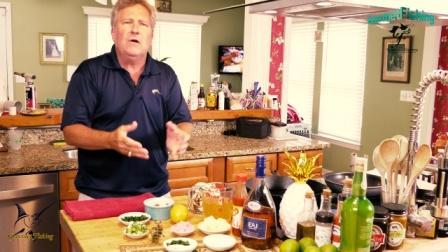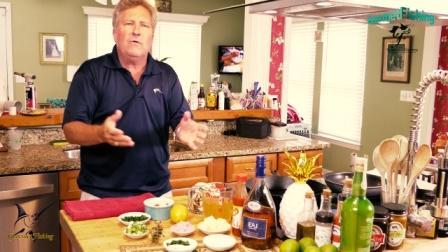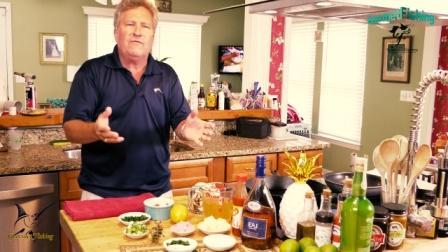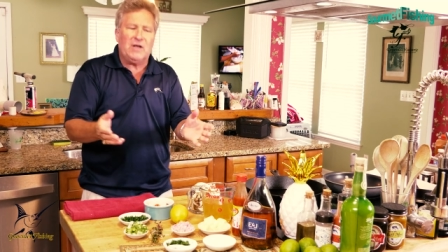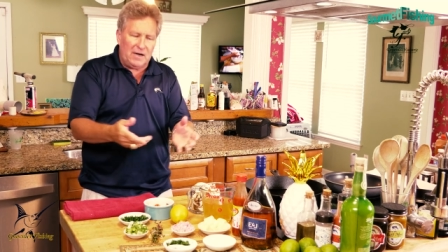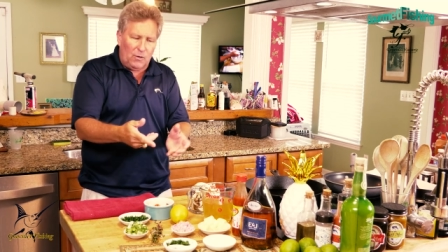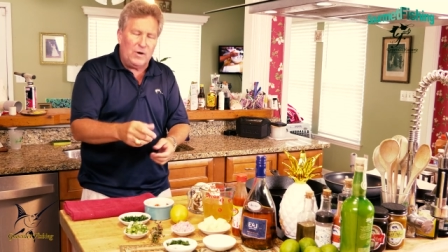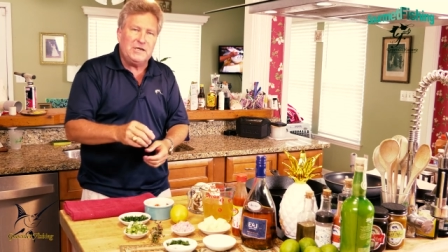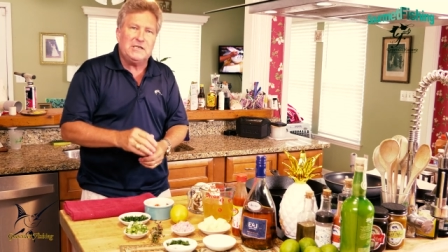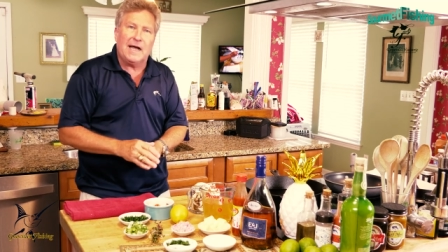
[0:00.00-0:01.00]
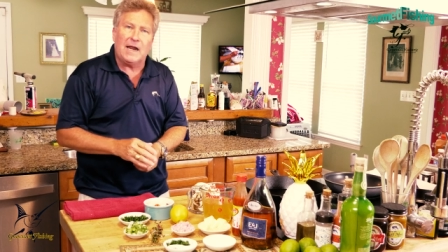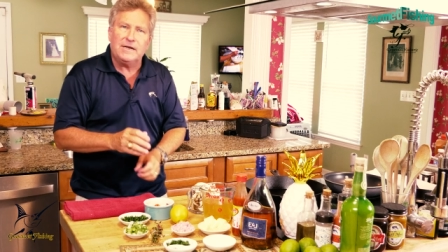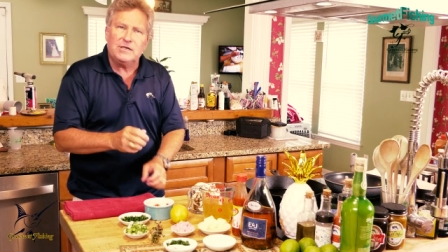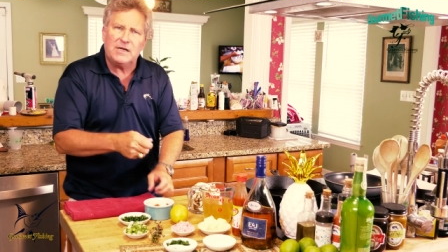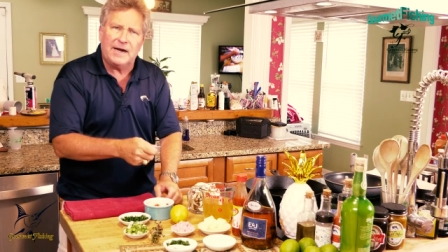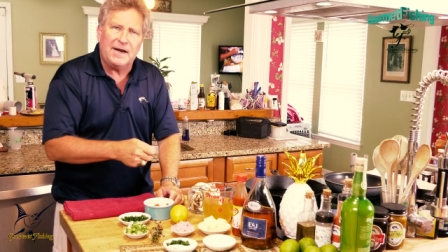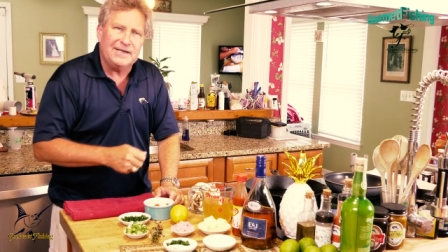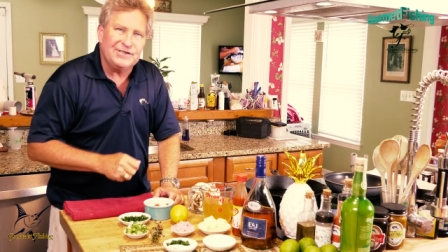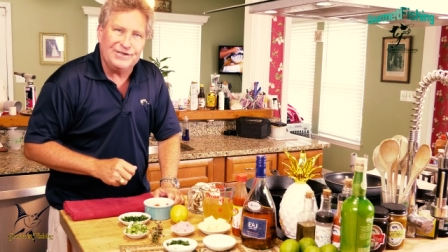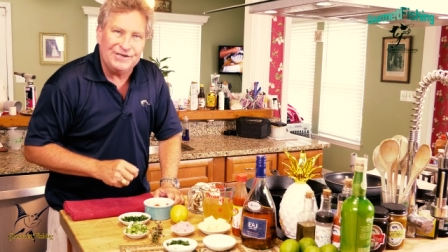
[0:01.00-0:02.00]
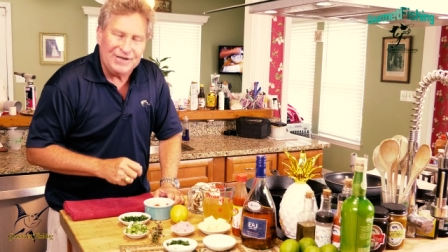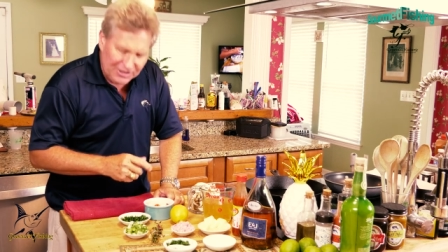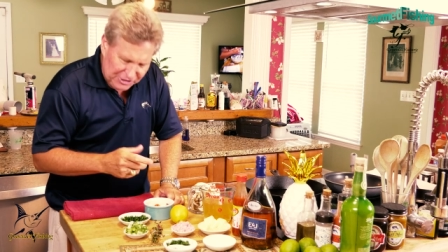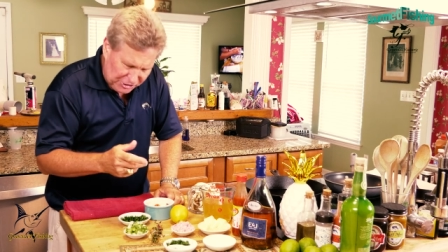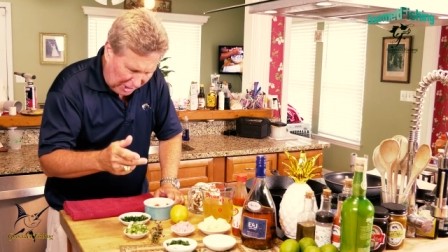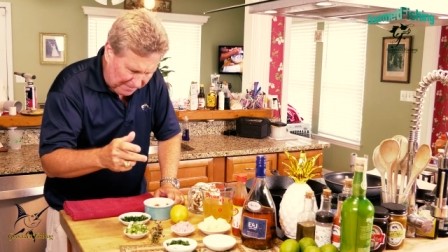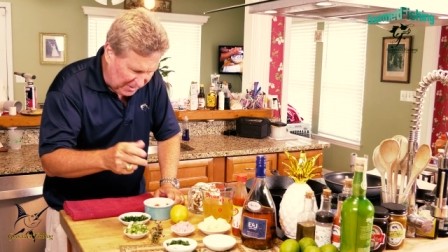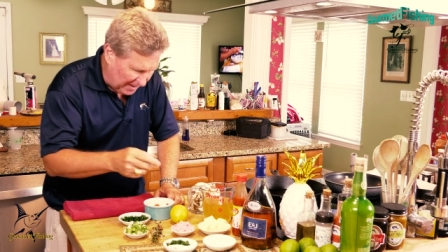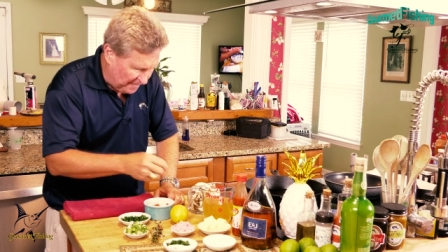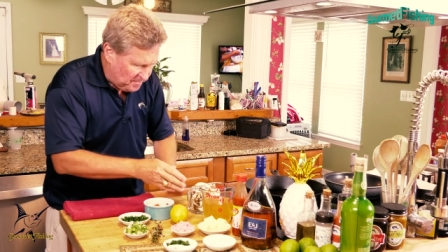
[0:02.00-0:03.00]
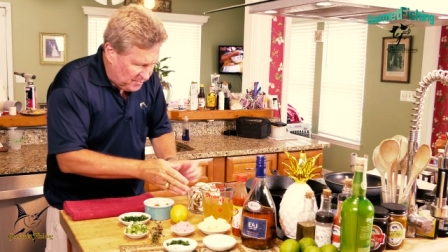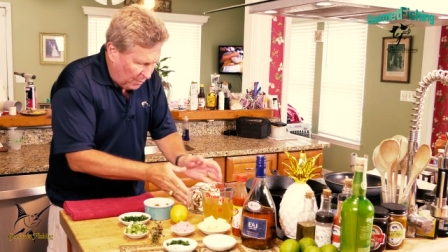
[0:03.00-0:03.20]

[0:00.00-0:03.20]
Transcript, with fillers: We've got uh, one shallot kind of nice and chopped up.